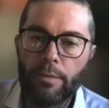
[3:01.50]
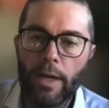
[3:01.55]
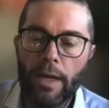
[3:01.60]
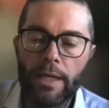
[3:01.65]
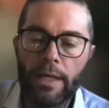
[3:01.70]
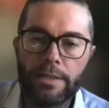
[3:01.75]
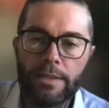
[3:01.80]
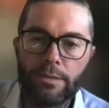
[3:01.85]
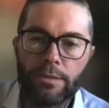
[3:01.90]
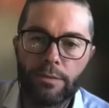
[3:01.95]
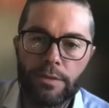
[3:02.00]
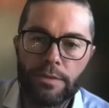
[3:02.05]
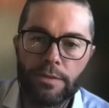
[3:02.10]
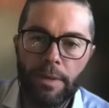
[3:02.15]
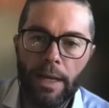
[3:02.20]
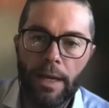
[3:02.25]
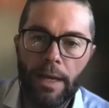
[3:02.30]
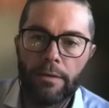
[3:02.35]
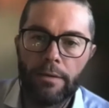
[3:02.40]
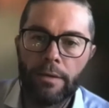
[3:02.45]
he talks
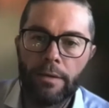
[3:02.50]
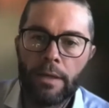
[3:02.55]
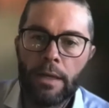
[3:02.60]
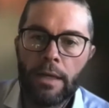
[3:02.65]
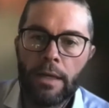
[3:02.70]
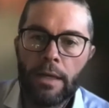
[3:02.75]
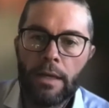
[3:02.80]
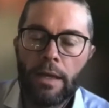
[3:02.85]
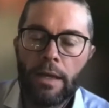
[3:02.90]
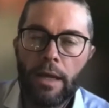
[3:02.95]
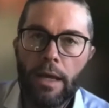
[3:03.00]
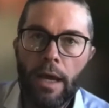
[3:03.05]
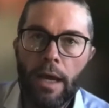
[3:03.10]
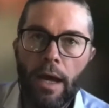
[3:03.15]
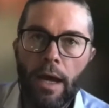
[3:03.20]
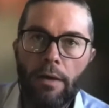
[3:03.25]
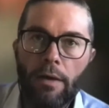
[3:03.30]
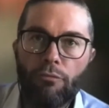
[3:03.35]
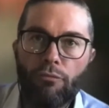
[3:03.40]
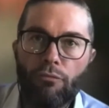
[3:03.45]
about
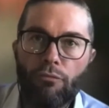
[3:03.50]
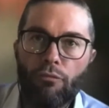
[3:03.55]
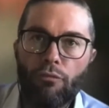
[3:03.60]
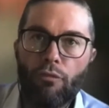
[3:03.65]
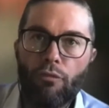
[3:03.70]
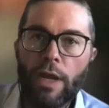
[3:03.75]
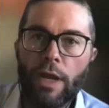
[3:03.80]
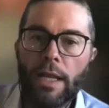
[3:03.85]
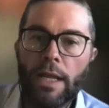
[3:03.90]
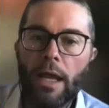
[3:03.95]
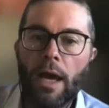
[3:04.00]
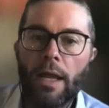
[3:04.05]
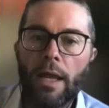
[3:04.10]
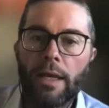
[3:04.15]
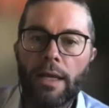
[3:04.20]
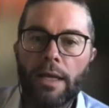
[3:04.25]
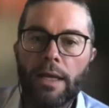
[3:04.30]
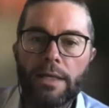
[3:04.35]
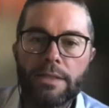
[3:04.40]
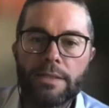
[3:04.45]

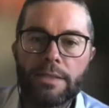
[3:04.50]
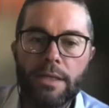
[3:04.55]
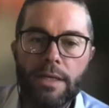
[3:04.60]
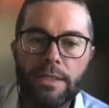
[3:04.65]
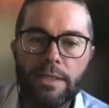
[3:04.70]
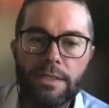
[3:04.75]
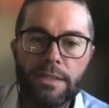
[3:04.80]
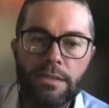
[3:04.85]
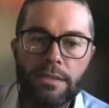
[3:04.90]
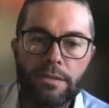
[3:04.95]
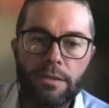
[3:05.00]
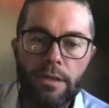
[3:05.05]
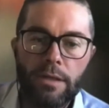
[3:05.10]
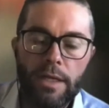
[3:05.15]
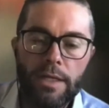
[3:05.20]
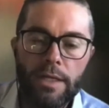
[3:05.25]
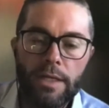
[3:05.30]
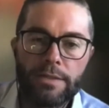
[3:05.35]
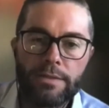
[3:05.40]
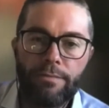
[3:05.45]
relearning
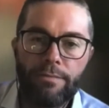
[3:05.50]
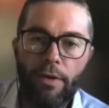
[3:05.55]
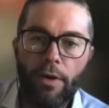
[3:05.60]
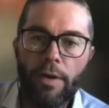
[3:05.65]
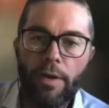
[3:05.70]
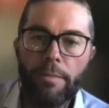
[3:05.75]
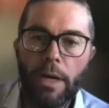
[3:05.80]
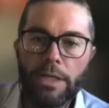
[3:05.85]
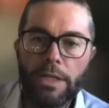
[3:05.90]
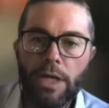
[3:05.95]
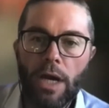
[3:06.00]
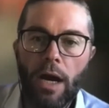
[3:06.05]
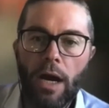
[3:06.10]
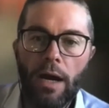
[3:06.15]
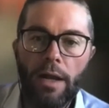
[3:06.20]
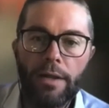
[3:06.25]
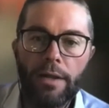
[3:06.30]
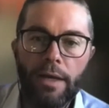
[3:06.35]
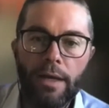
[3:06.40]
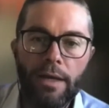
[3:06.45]
is very much
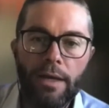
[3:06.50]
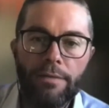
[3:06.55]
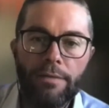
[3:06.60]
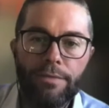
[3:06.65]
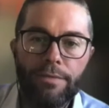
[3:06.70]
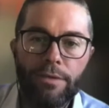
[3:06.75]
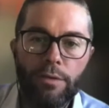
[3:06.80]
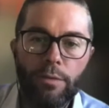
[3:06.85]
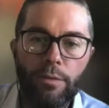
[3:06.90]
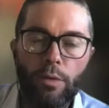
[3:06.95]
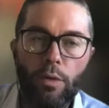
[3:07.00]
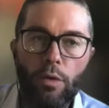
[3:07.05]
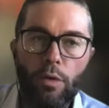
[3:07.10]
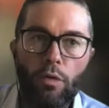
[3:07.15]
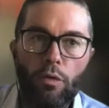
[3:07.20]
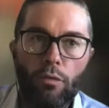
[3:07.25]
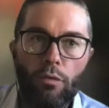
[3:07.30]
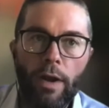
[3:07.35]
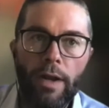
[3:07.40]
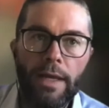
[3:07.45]
harder if you
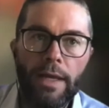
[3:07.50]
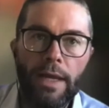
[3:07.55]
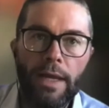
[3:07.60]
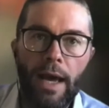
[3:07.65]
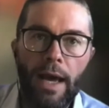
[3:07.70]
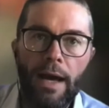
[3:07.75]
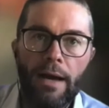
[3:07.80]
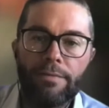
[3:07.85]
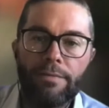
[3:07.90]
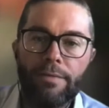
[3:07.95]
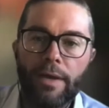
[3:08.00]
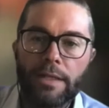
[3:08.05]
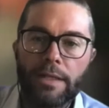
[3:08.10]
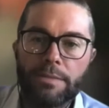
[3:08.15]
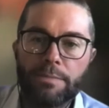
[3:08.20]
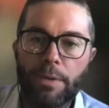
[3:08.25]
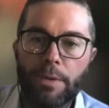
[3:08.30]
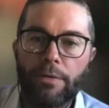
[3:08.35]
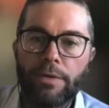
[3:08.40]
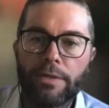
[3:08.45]
already have
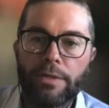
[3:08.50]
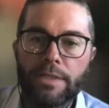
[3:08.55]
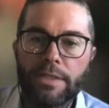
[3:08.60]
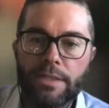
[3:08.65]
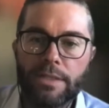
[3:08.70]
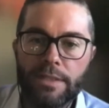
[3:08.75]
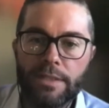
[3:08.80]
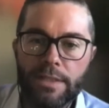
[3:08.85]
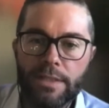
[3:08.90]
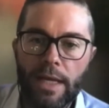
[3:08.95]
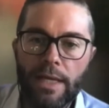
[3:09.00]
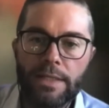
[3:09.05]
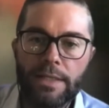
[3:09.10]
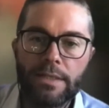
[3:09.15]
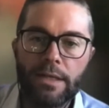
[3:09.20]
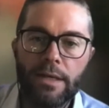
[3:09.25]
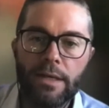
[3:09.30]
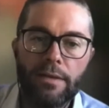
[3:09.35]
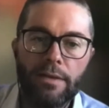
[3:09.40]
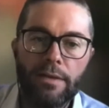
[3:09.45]
experiences and
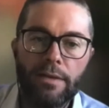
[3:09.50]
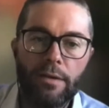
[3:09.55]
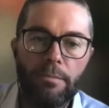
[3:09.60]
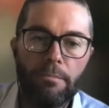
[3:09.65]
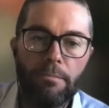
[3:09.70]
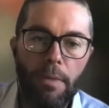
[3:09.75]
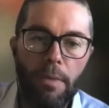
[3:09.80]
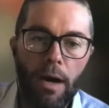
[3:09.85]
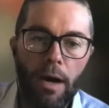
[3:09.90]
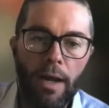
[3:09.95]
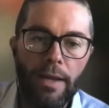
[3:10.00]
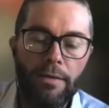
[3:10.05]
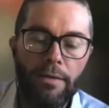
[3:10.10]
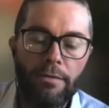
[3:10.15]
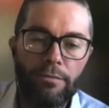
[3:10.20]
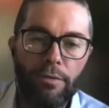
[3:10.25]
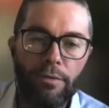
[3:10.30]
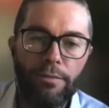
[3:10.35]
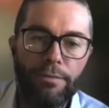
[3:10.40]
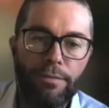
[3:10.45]
data that might
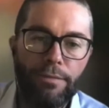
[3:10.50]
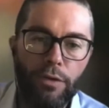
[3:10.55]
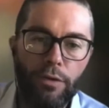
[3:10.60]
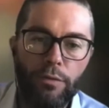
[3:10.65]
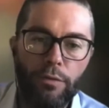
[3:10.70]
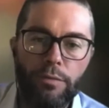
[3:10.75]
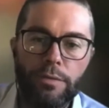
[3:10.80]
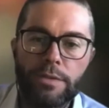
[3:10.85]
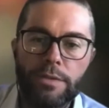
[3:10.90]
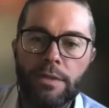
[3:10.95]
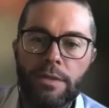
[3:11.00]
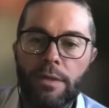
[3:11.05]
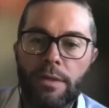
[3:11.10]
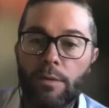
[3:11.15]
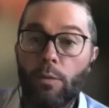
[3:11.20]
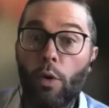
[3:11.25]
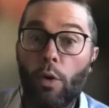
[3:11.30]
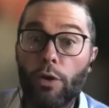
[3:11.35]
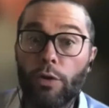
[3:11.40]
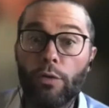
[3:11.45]
refute
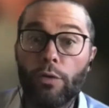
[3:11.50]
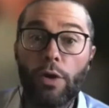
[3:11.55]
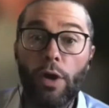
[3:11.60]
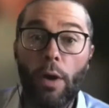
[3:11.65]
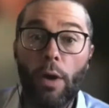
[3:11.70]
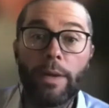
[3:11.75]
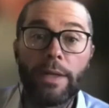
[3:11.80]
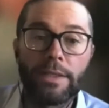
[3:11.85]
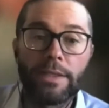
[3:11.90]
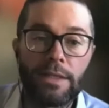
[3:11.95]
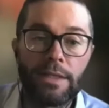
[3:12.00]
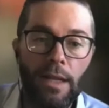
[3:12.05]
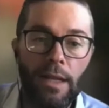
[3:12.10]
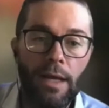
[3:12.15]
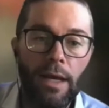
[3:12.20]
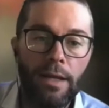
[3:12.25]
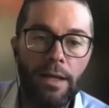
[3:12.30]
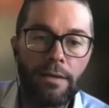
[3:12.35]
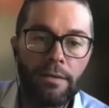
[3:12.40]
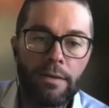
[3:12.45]
what you're going to
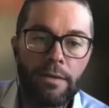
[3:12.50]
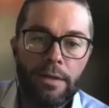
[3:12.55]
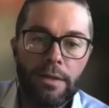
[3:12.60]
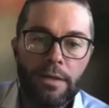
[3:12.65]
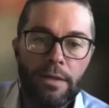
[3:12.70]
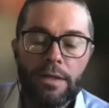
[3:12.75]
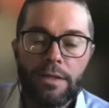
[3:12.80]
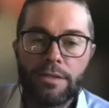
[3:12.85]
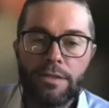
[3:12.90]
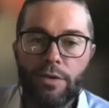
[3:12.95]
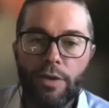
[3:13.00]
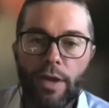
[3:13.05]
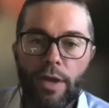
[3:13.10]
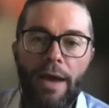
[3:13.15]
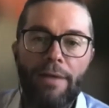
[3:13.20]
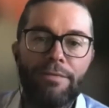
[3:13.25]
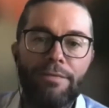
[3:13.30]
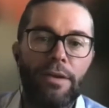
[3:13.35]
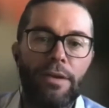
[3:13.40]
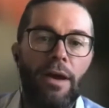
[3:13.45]
learn. So you
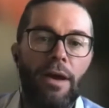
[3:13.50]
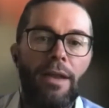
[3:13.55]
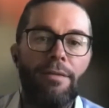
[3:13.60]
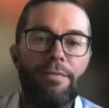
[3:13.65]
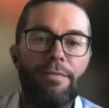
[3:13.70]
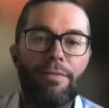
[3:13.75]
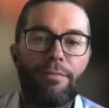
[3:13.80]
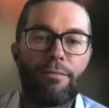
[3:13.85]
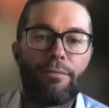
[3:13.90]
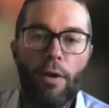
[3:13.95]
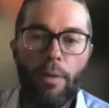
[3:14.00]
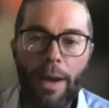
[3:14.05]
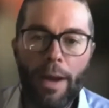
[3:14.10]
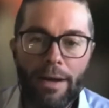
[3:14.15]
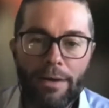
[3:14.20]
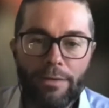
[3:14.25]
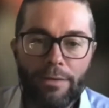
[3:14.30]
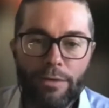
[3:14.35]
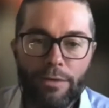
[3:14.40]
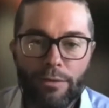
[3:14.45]
have to kind of throw
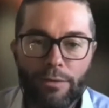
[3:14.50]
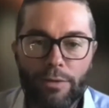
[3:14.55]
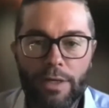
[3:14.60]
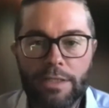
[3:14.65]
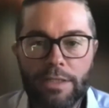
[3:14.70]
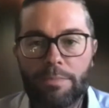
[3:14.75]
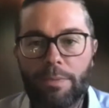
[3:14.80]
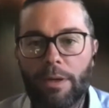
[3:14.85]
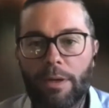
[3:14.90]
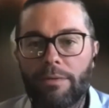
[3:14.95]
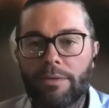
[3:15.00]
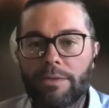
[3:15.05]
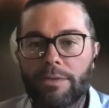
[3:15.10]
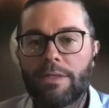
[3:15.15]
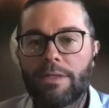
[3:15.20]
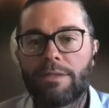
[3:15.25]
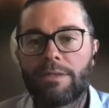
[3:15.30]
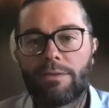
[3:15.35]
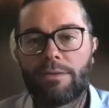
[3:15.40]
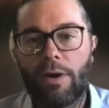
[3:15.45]
out your
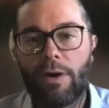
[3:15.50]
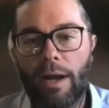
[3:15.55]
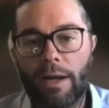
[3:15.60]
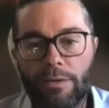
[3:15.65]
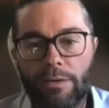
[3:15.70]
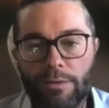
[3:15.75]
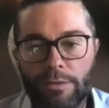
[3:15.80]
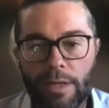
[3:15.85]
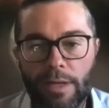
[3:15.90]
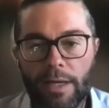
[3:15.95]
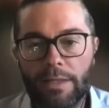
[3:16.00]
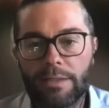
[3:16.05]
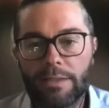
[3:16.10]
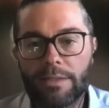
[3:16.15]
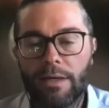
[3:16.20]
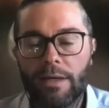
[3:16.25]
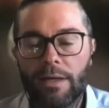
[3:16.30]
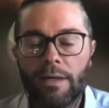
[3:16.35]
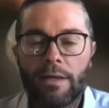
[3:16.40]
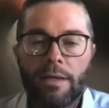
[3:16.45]
experiences, throw out your
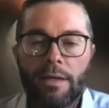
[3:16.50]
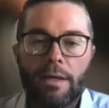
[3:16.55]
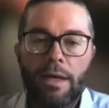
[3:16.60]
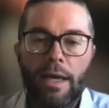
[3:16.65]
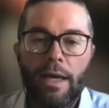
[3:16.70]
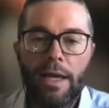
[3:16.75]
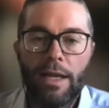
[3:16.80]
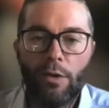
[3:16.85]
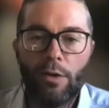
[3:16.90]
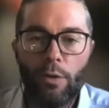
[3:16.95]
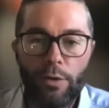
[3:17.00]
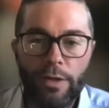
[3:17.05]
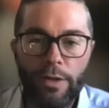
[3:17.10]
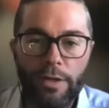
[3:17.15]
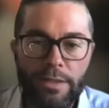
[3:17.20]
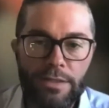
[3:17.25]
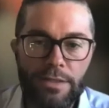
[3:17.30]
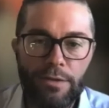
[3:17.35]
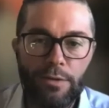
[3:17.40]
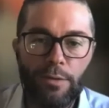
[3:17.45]
data in
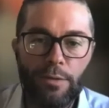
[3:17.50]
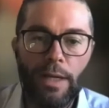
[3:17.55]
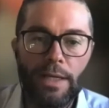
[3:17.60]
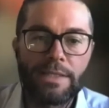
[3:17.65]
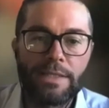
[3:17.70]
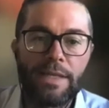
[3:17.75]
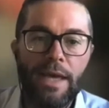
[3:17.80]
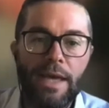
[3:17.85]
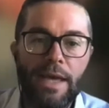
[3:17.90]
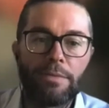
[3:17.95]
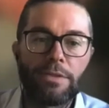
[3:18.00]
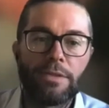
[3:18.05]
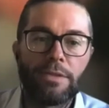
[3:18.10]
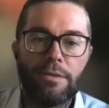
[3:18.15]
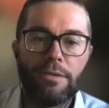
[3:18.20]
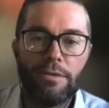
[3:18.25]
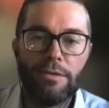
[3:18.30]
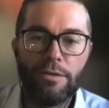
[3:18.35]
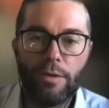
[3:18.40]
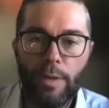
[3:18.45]
order to accept
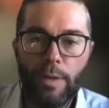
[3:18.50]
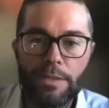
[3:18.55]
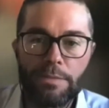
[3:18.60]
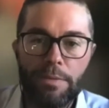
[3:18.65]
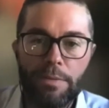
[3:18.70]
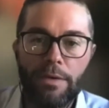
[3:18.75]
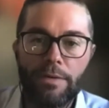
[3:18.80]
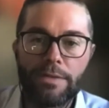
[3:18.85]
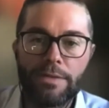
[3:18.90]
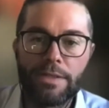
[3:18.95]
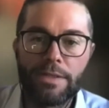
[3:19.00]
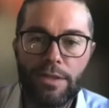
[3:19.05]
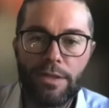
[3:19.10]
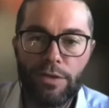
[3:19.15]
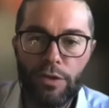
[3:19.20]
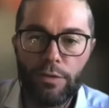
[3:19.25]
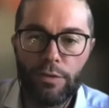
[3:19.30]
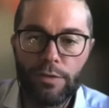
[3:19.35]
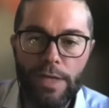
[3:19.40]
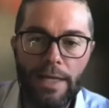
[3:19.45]
new experiences
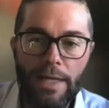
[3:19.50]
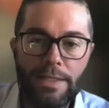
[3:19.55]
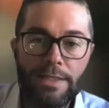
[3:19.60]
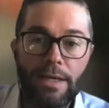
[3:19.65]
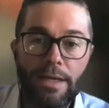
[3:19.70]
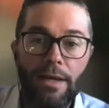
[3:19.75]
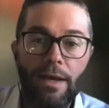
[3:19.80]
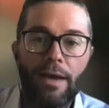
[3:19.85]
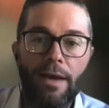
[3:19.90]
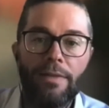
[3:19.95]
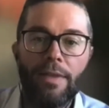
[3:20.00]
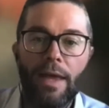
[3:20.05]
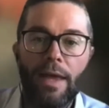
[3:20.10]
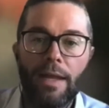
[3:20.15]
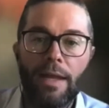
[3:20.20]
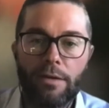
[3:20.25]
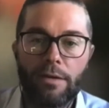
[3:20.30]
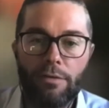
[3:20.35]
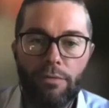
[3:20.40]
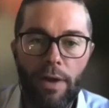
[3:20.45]
and new data, and
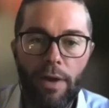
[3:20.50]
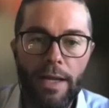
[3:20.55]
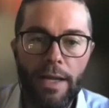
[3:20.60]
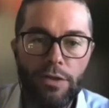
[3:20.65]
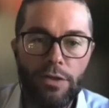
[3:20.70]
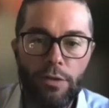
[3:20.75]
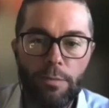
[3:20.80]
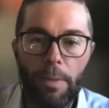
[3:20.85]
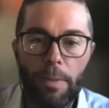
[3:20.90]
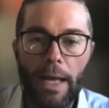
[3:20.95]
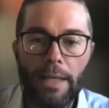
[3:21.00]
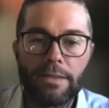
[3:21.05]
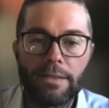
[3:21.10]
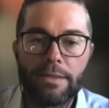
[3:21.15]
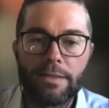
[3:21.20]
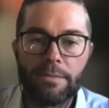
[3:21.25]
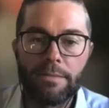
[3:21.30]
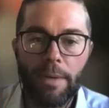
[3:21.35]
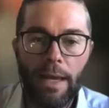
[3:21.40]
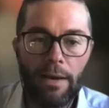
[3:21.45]
then create new
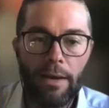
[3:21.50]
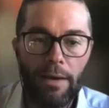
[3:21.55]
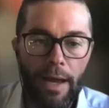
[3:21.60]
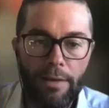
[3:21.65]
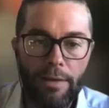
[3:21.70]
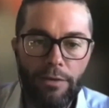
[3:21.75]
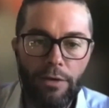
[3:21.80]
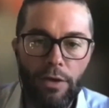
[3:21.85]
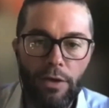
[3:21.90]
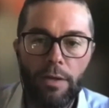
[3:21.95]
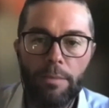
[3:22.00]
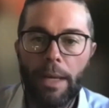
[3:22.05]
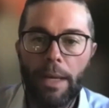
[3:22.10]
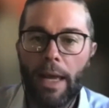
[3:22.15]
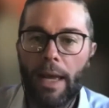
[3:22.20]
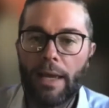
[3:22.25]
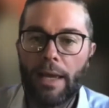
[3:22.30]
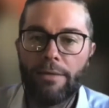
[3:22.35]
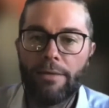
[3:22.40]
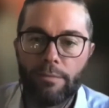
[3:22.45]
patterns about how you're going to
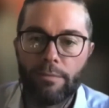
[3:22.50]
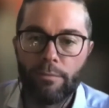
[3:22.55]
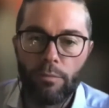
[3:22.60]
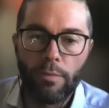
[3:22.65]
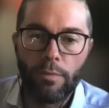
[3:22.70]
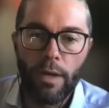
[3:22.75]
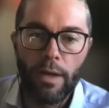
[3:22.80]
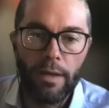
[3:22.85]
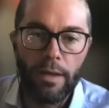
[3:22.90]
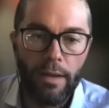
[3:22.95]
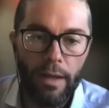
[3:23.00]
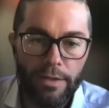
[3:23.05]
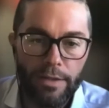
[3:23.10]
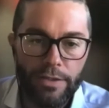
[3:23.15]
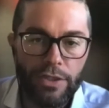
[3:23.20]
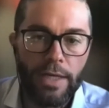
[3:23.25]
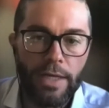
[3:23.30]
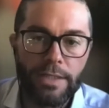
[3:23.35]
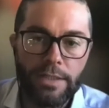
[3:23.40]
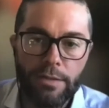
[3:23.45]
behave and
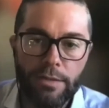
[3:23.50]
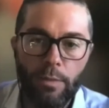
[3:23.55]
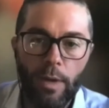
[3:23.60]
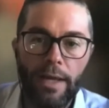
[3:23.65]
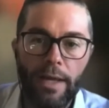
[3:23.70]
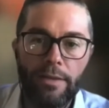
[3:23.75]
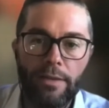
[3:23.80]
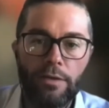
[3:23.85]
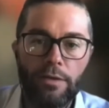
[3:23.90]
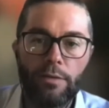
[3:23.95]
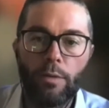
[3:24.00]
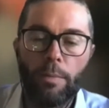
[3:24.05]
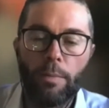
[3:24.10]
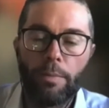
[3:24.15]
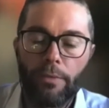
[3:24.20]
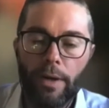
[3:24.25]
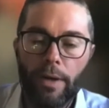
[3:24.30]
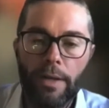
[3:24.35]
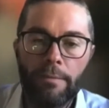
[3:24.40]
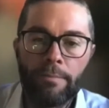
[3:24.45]
change the way that you
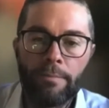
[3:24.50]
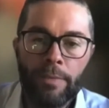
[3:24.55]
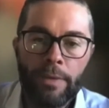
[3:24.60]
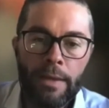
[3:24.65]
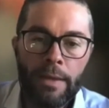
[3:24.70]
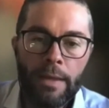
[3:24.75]
operate.